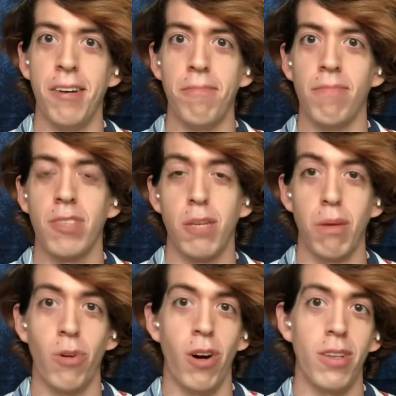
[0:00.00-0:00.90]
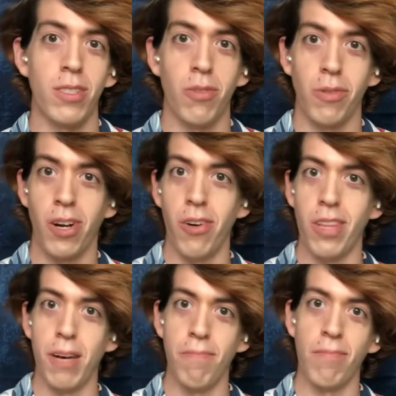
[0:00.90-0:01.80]
Some people also call
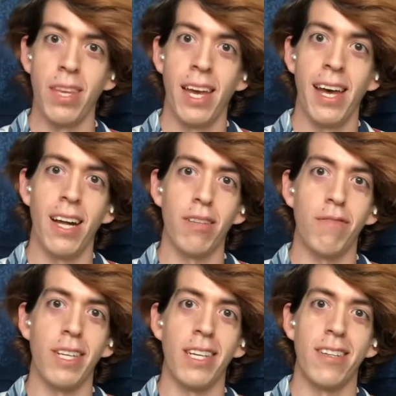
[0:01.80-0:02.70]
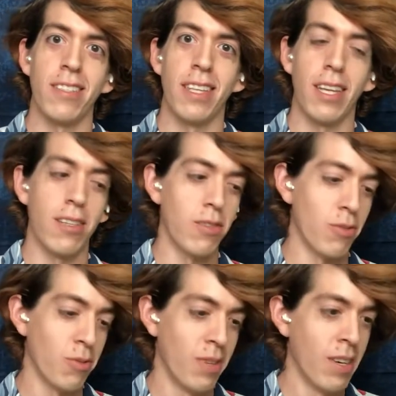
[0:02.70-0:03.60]
them elephant ears, and they do,
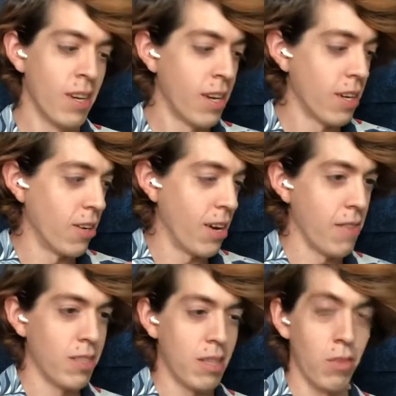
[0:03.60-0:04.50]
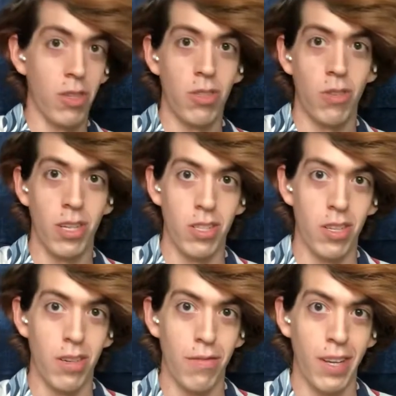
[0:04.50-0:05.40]
have a similar
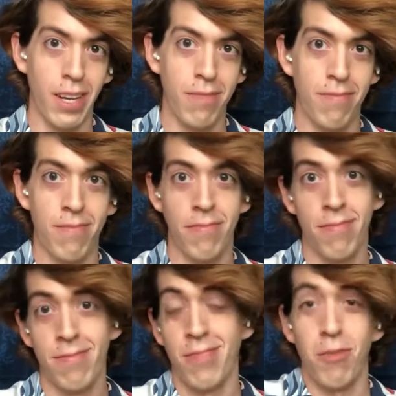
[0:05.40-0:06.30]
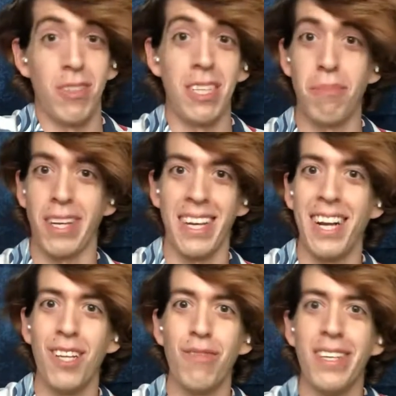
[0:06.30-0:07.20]
structure of like resembling an
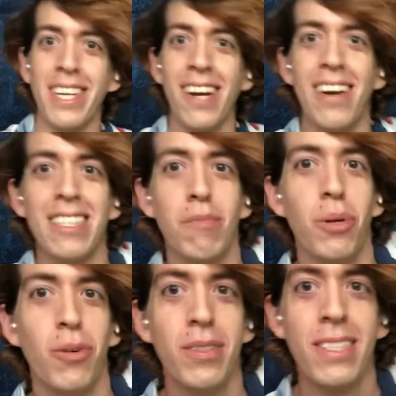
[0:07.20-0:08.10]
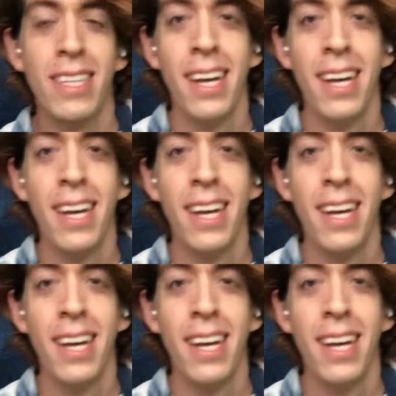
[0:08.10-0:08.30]
elephant ear, I suppose.